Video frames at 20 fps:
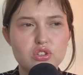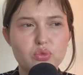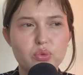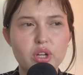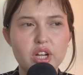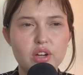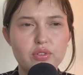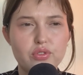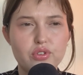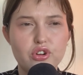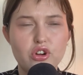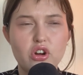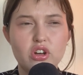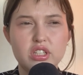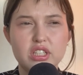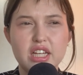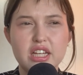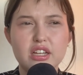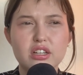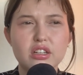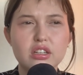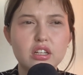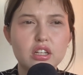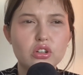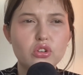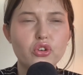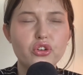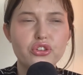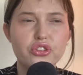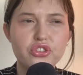whatever on like
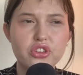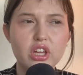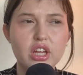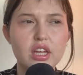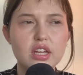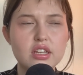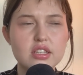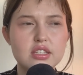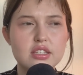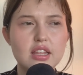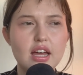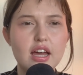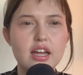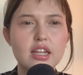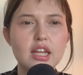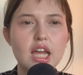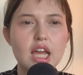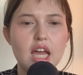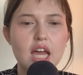little things that